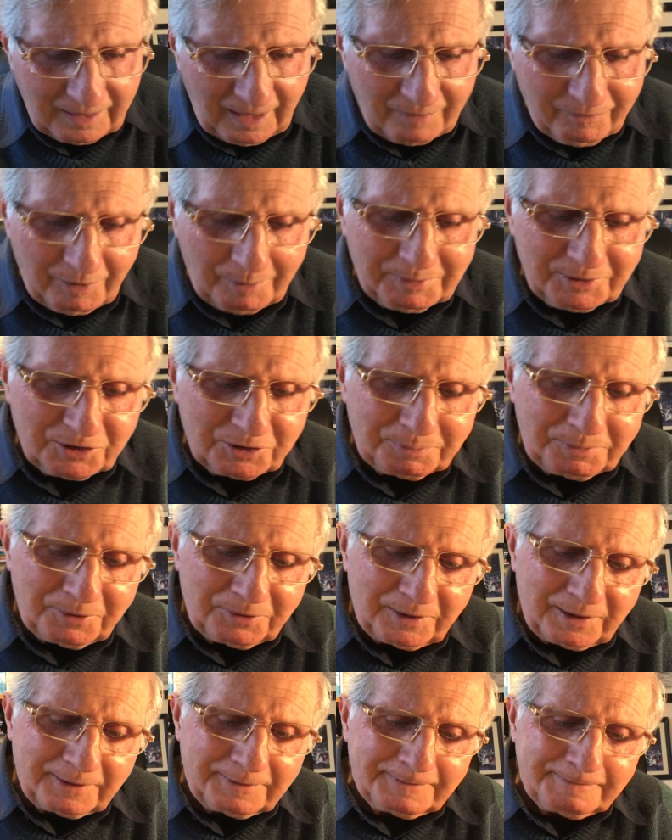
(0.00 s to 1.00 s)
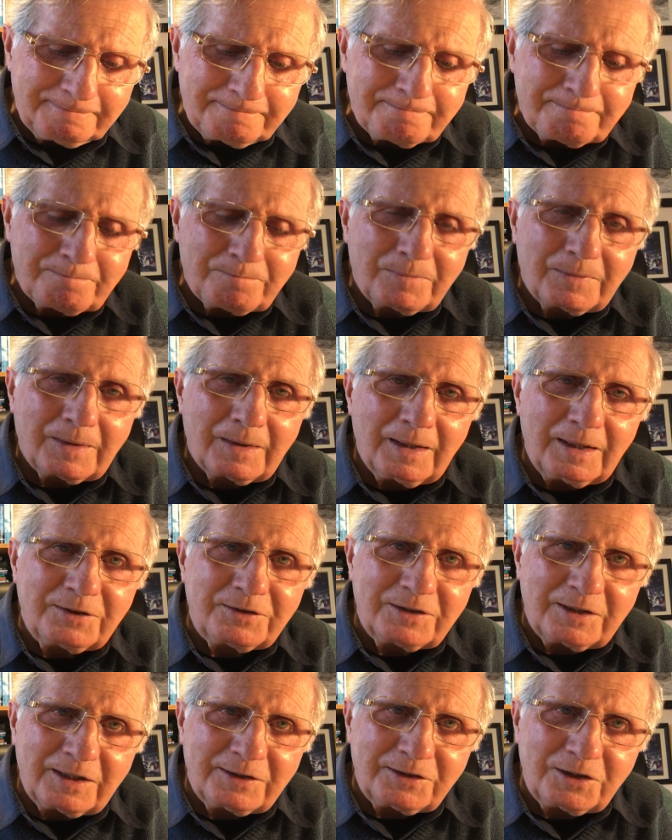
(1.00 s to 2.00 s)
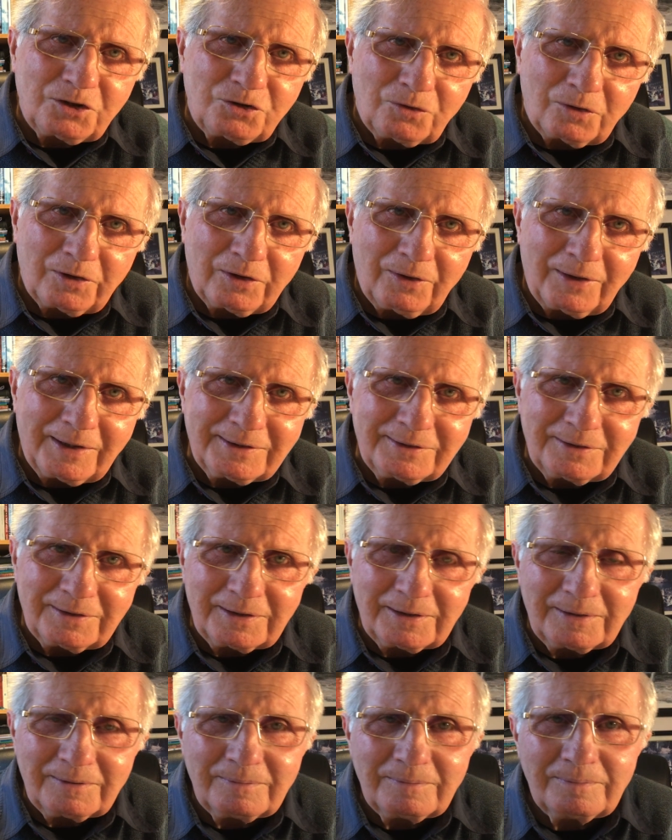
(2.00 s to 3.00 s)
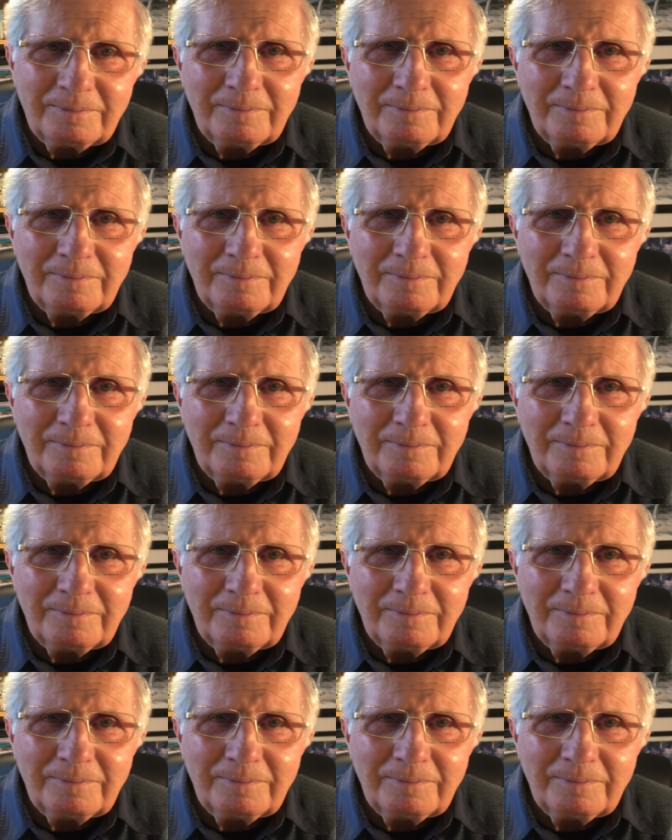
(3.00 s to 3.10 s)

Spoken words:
gave up his spirit. It says in John 19.